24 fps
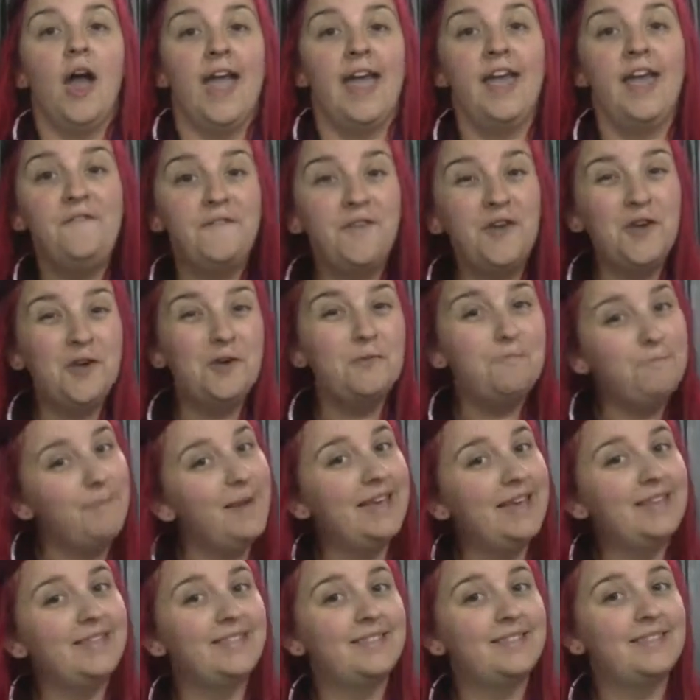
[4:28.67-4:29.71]
If you
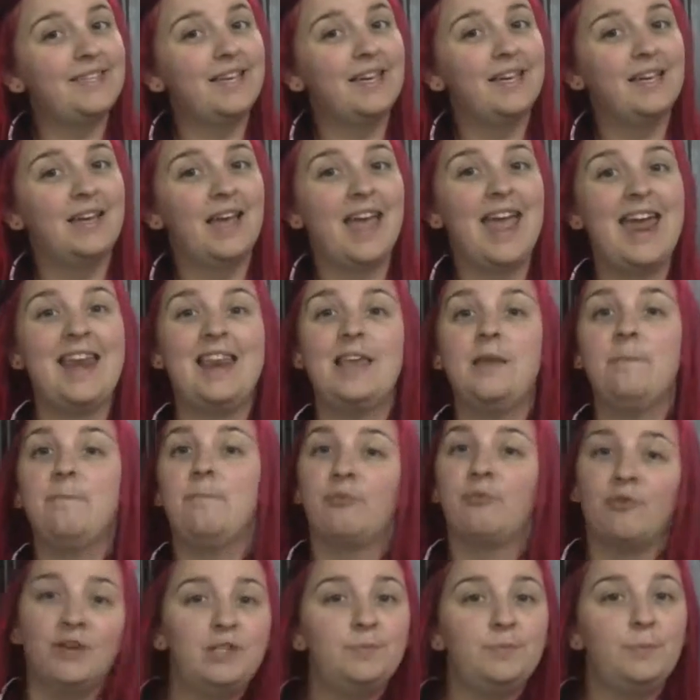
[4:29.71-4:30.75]
miss any
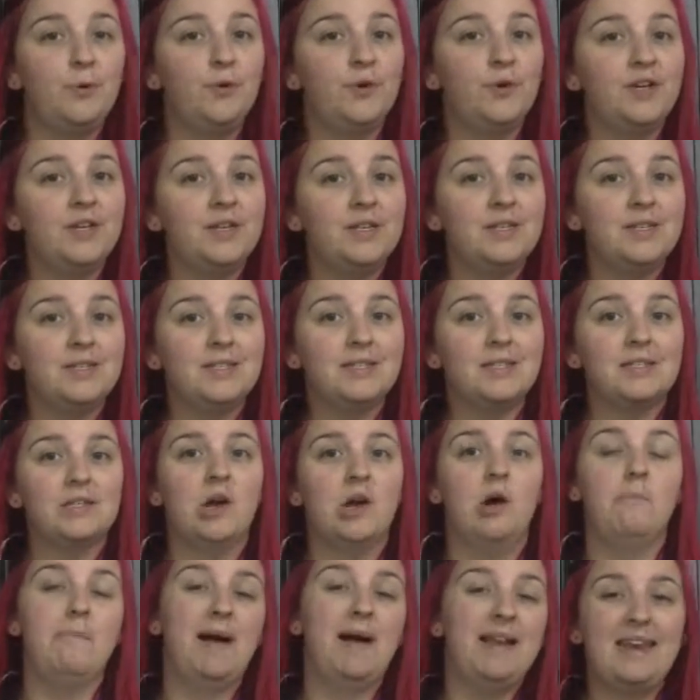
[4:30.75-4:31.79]
Bridge Builders
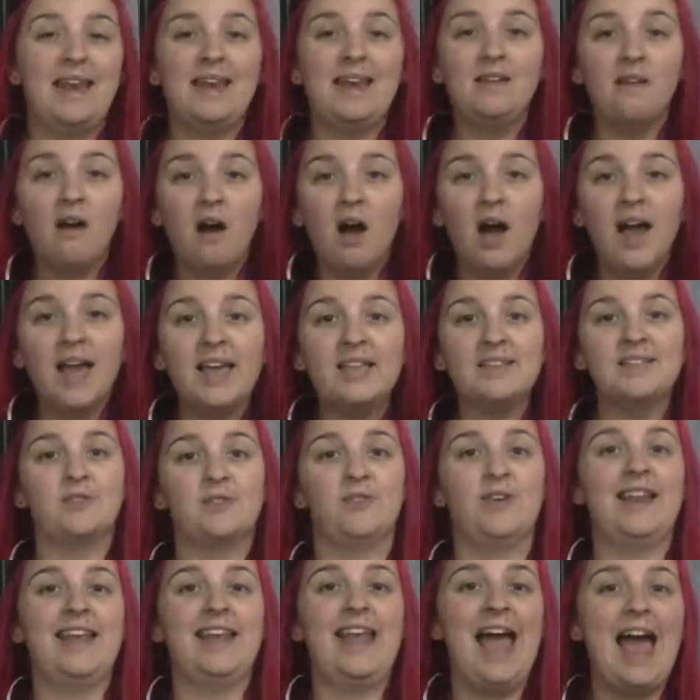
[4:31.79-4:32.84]
Monday nights or
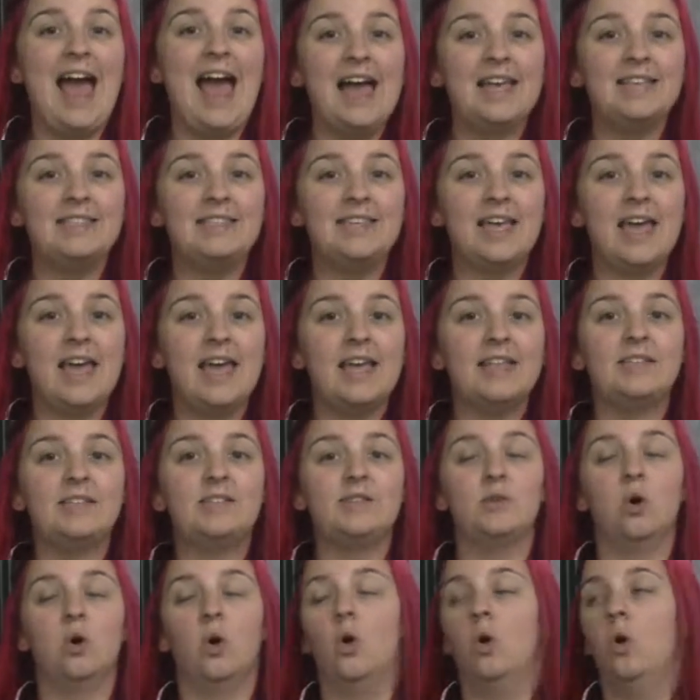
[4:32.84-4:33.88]
any
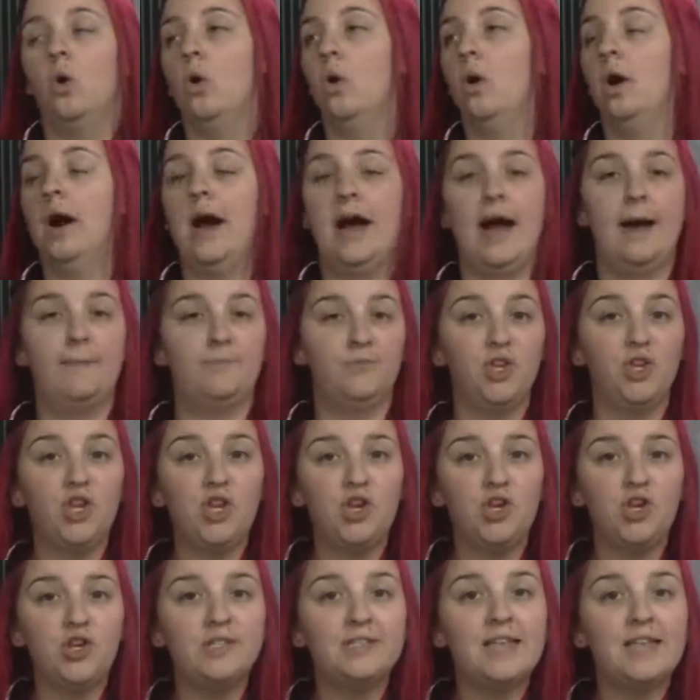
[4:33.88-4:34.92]
assets or um,
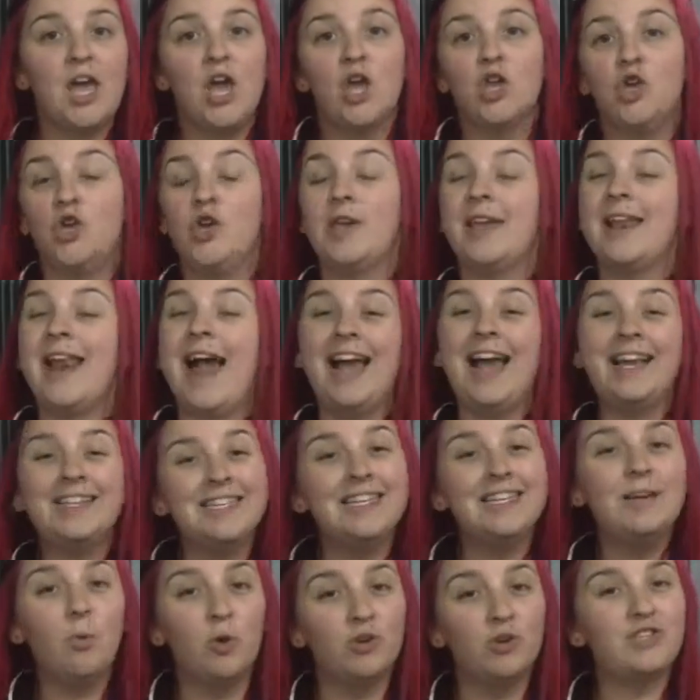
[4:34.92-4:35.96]
news, you can
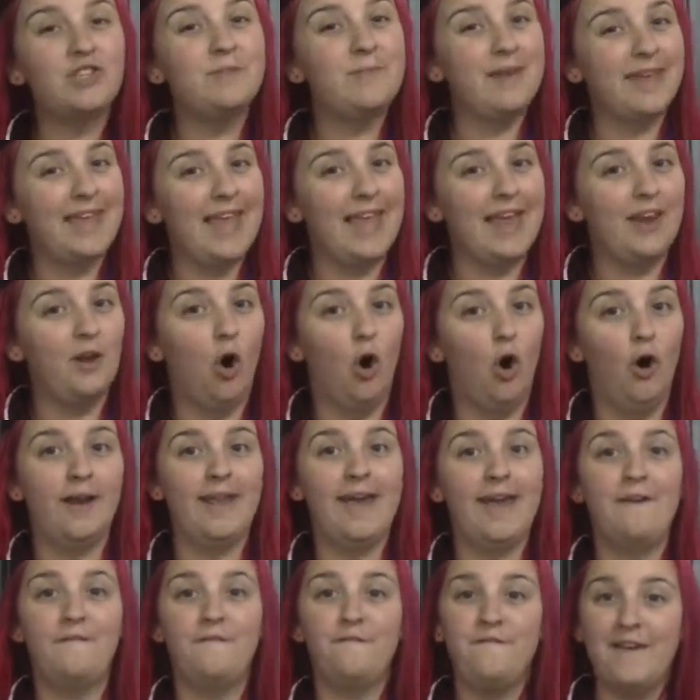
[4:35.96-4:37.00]
actually watch them again on
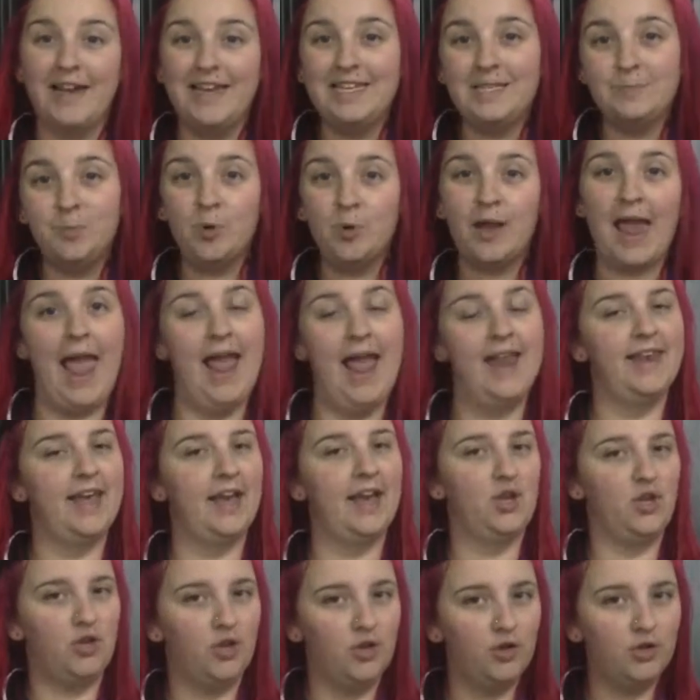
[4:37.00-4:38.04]
our Facebook and
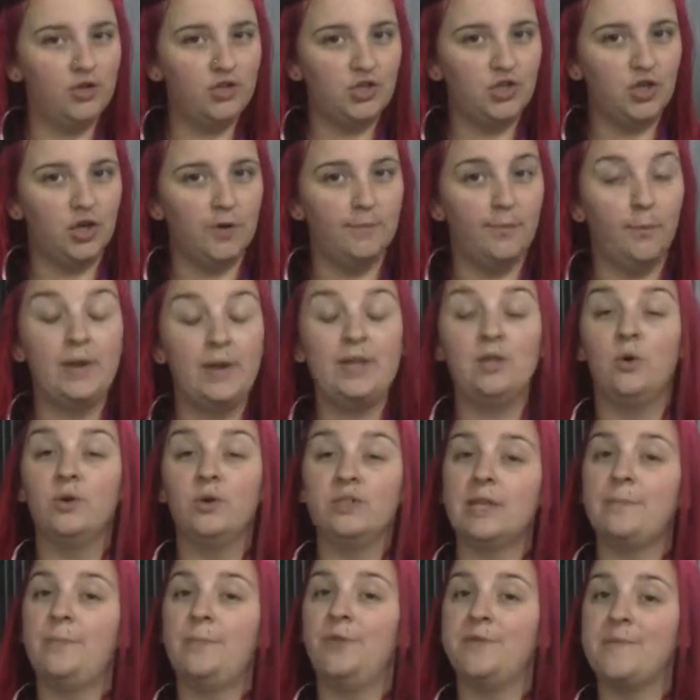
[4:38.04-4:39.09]
our YouTube. We
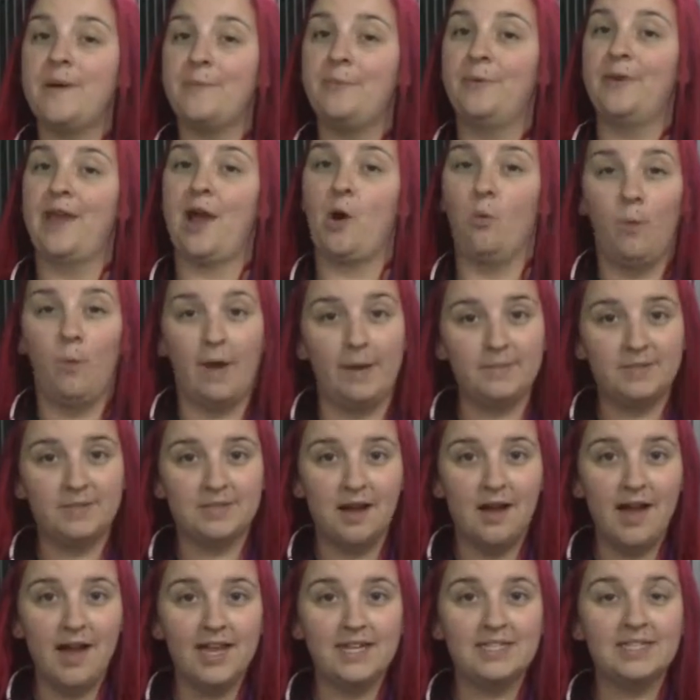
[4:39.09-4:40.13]
also put them up on our
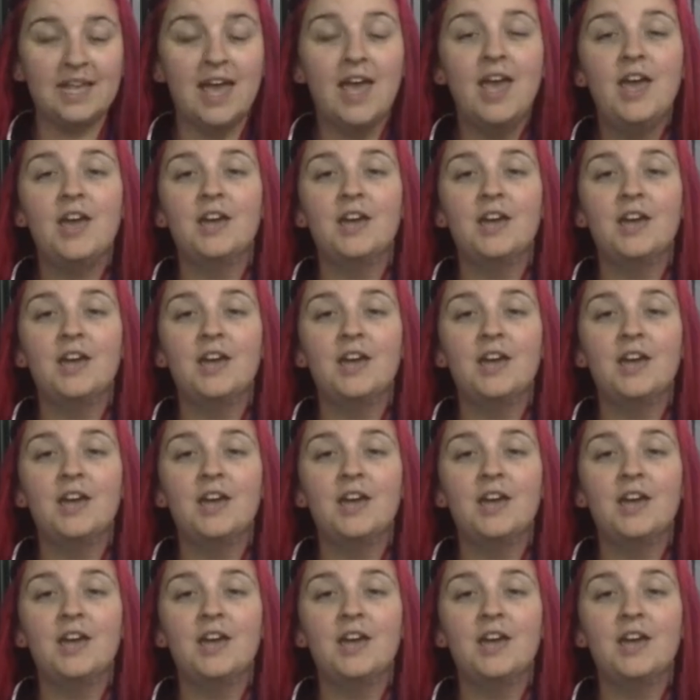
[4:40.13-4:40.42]
website.